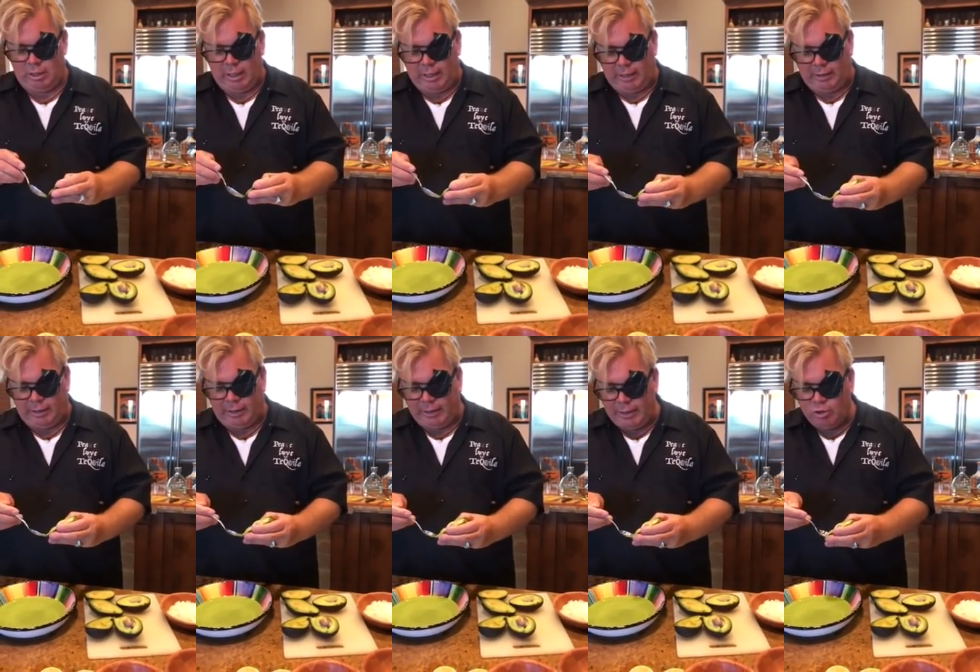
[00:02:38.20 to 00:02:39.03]
And
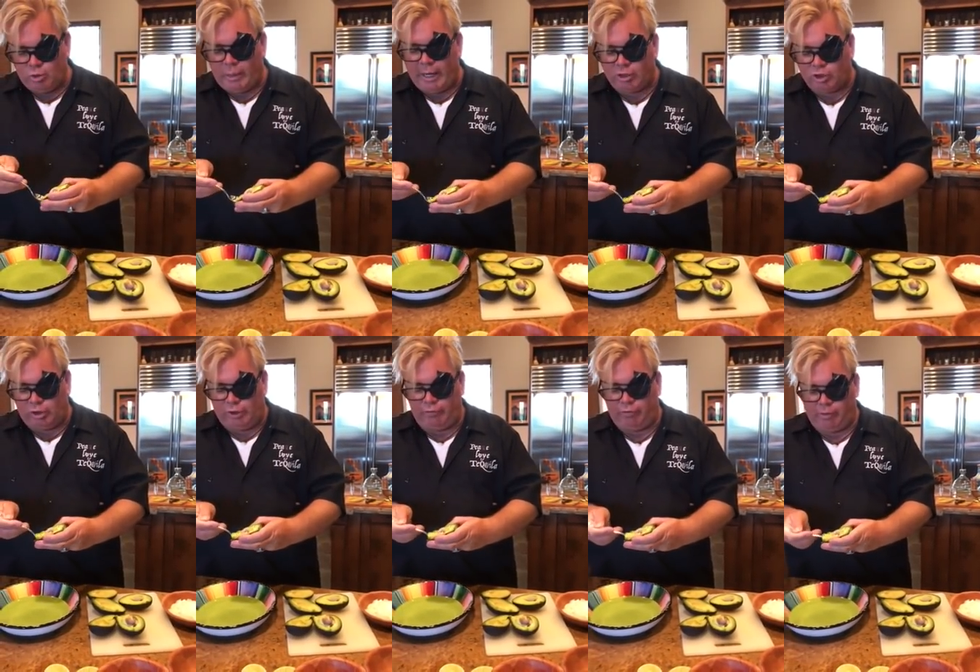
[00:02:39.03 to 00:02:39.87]
these are
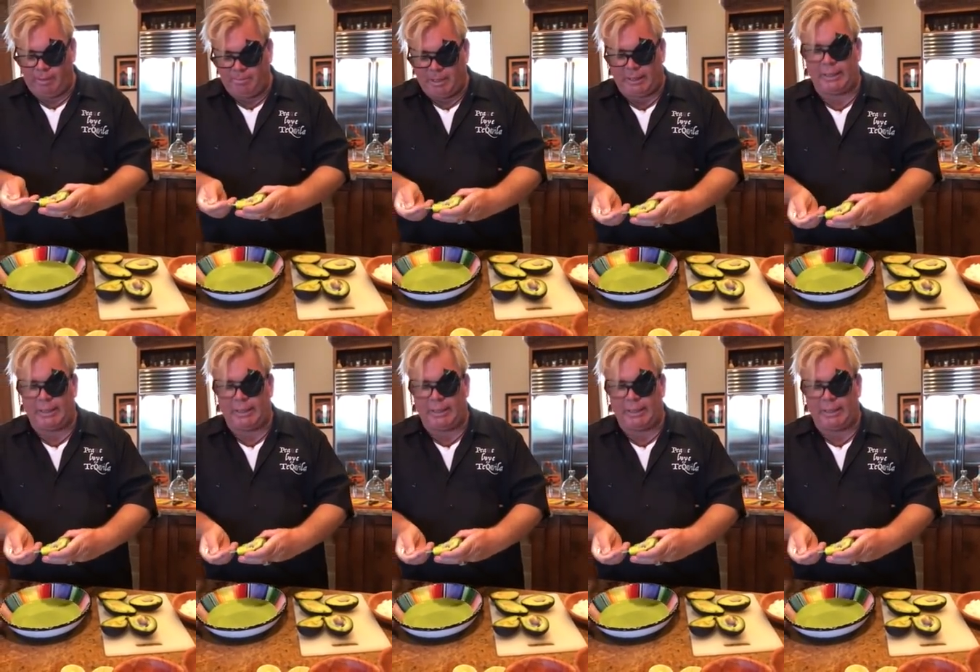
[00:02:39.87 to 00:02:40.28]
actually from